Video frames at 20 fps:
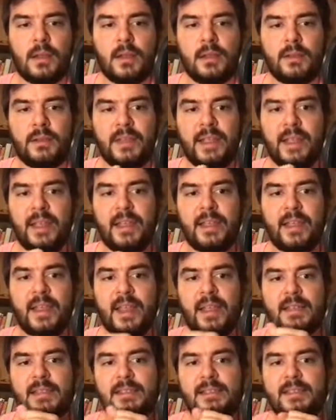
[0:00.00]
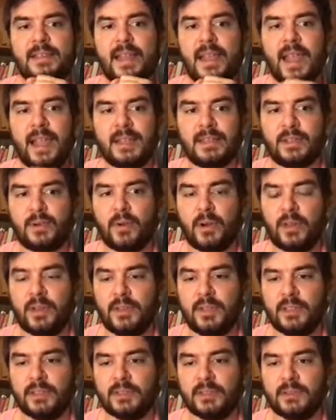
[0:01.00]
take as the x
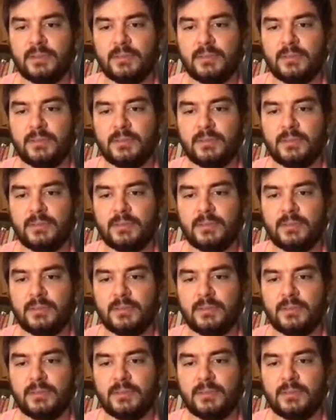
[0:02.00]
coordinate